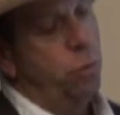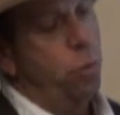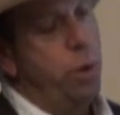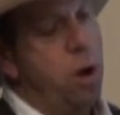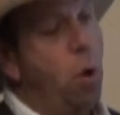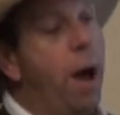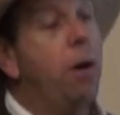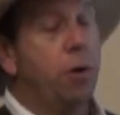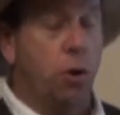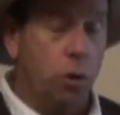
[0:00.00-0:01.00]
We go
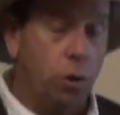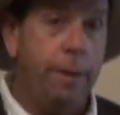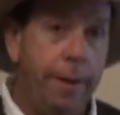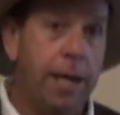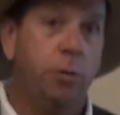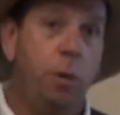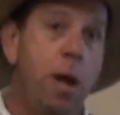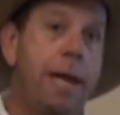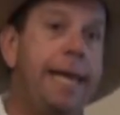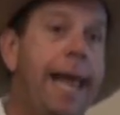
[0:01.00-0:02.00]
out early because we
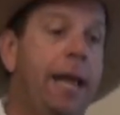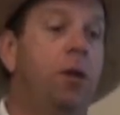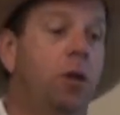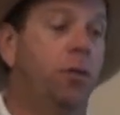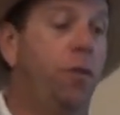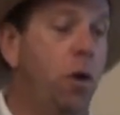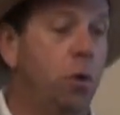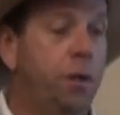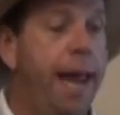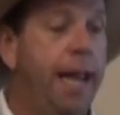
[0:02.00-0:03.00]
want to get those
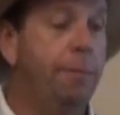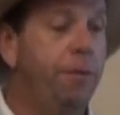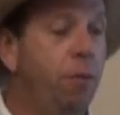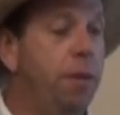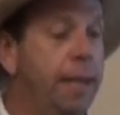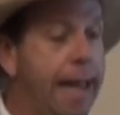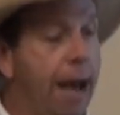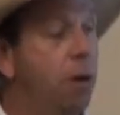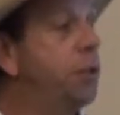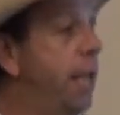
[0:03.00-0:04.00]
photos taken before the
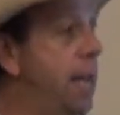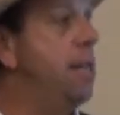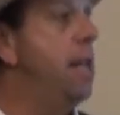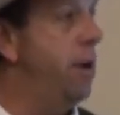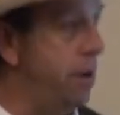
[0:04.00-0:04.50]
cows get in there